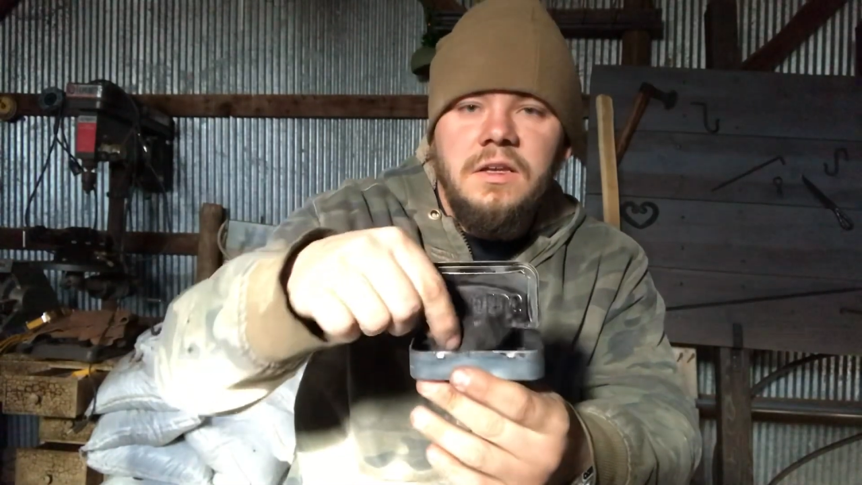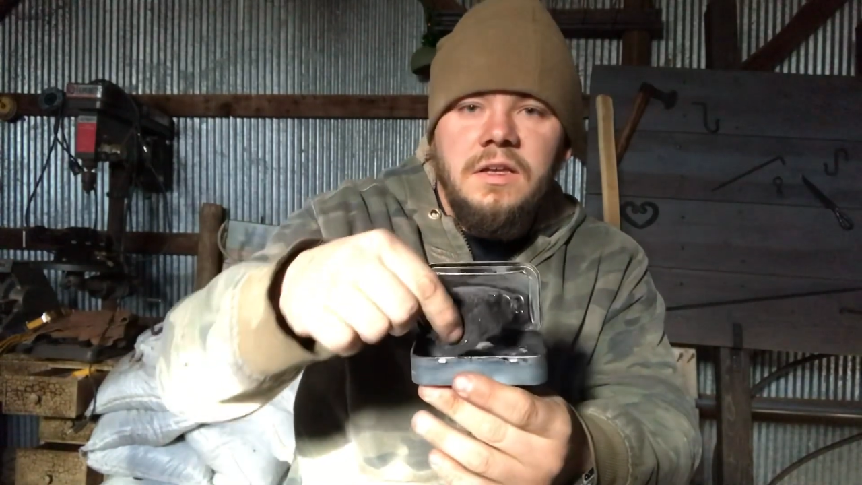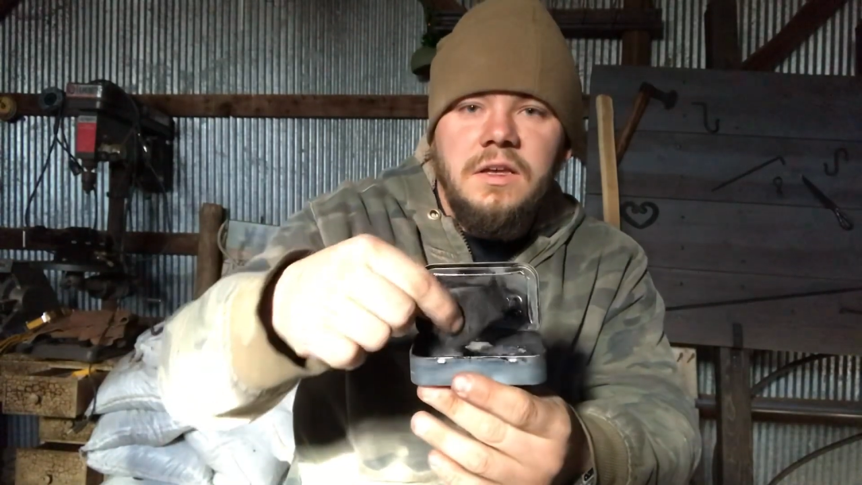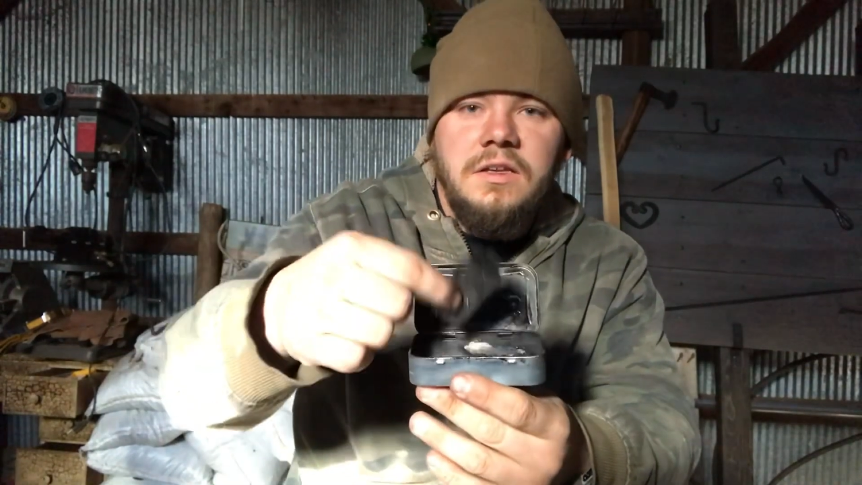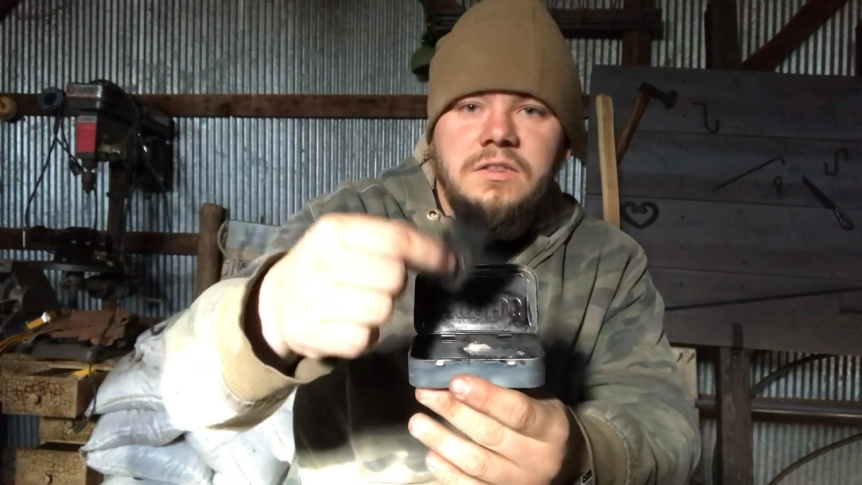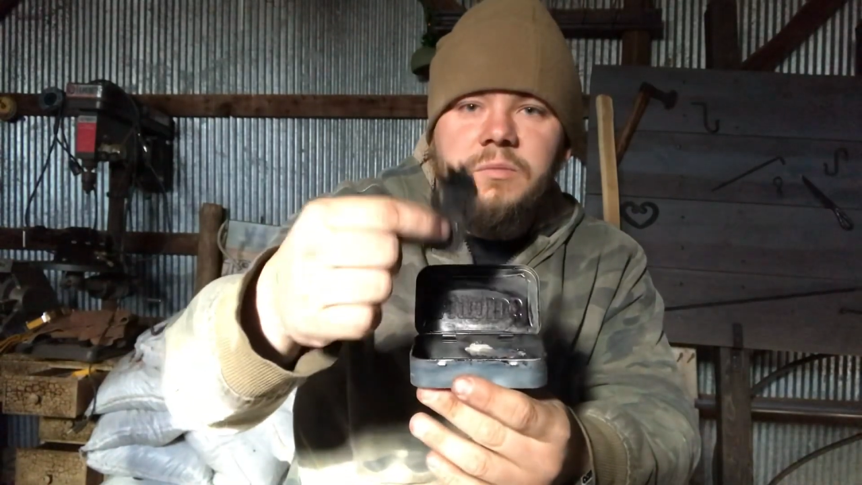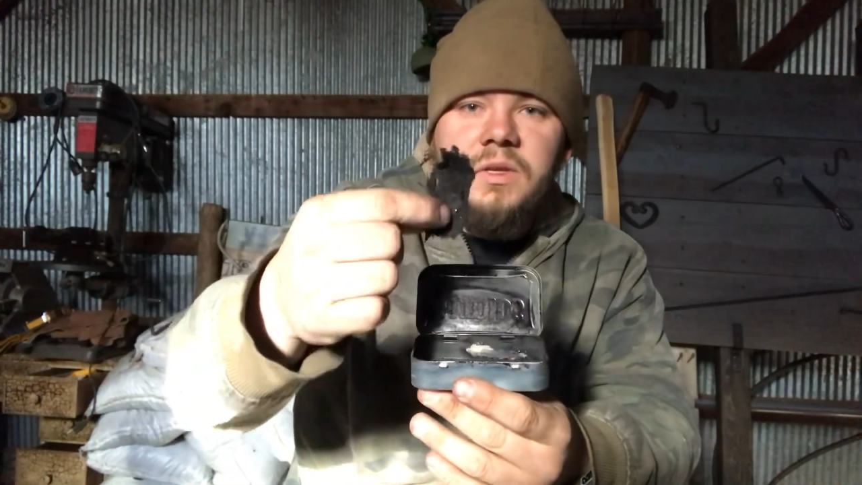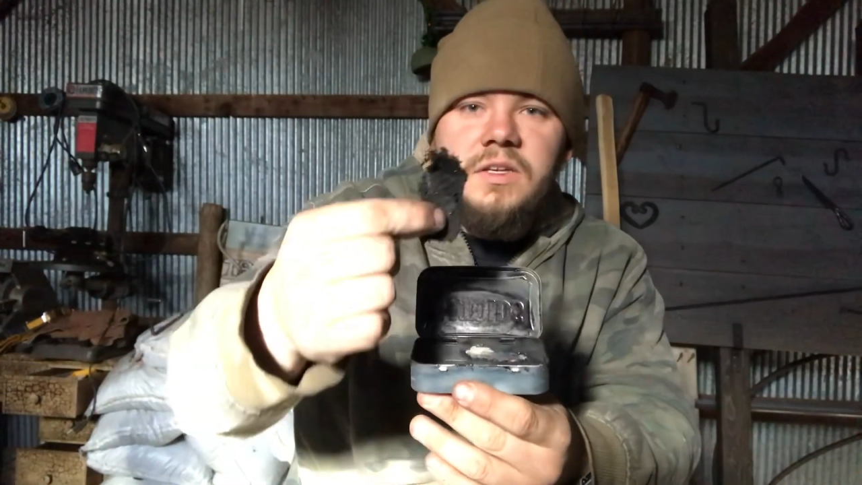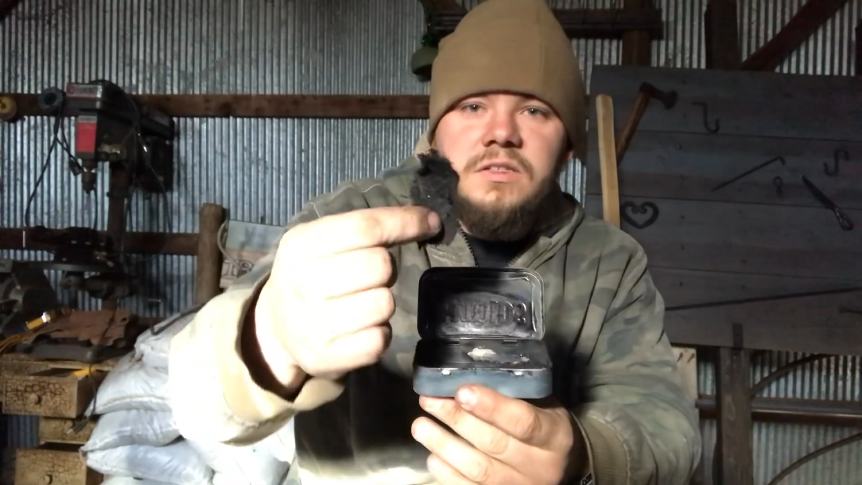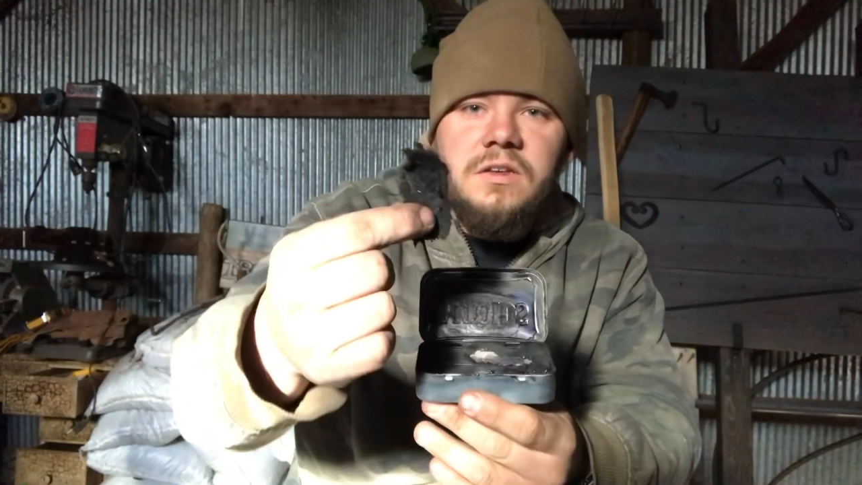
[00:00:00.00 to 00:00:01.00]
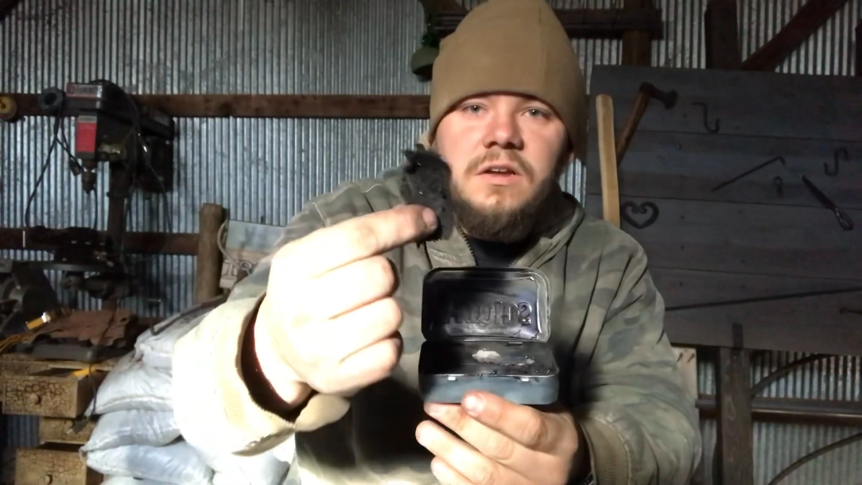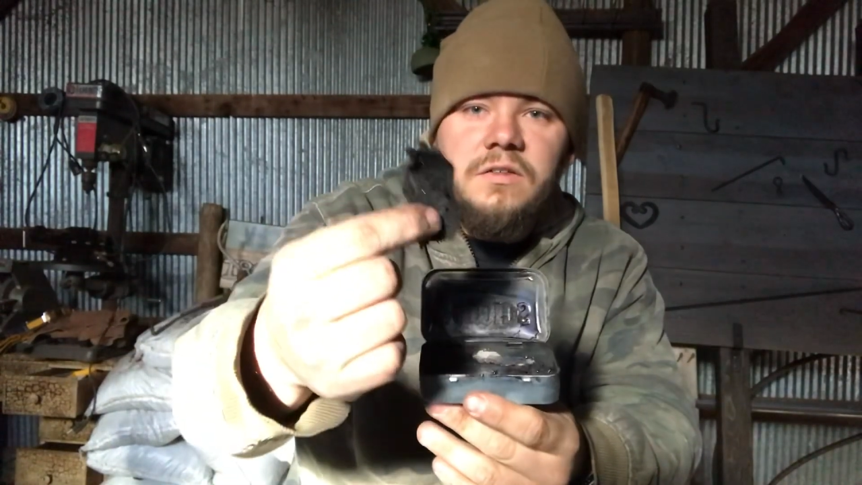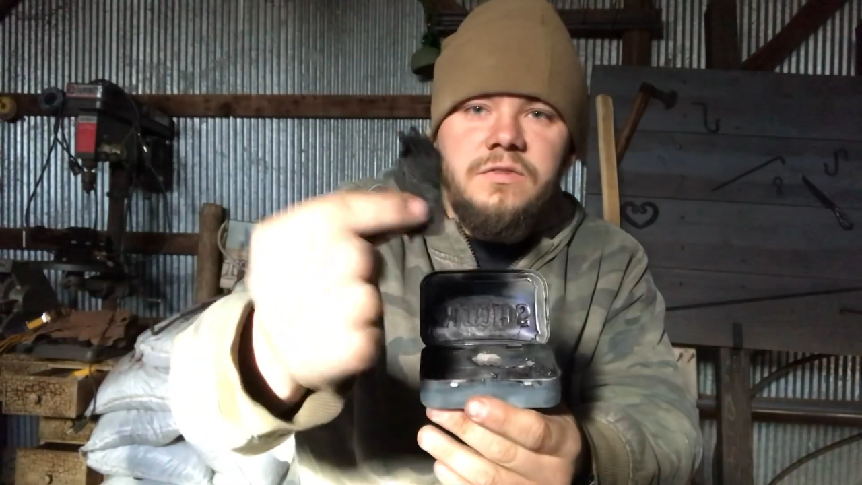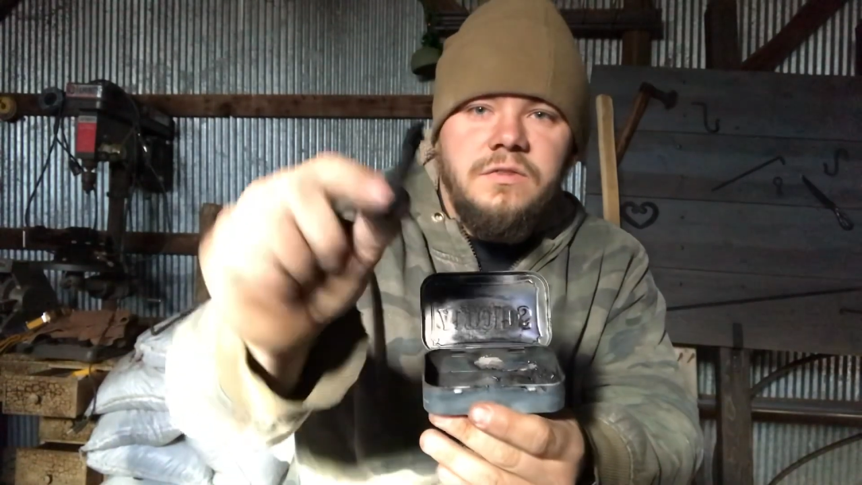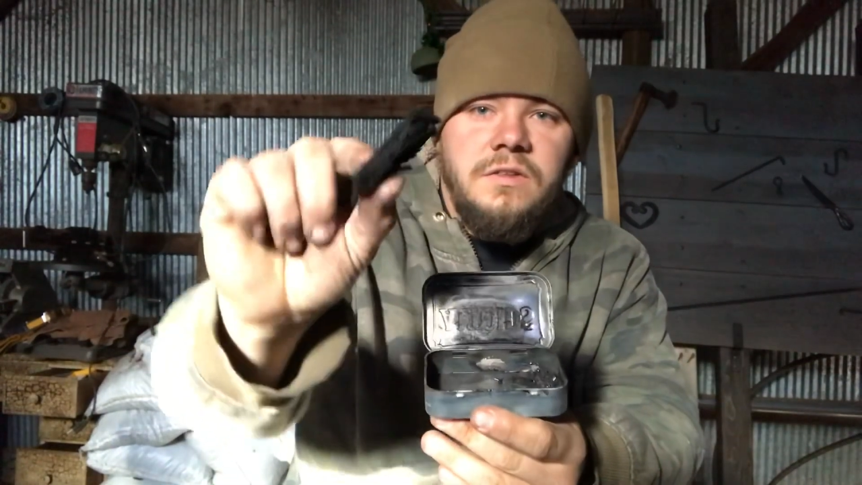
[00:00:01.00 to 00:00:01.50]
is a piece of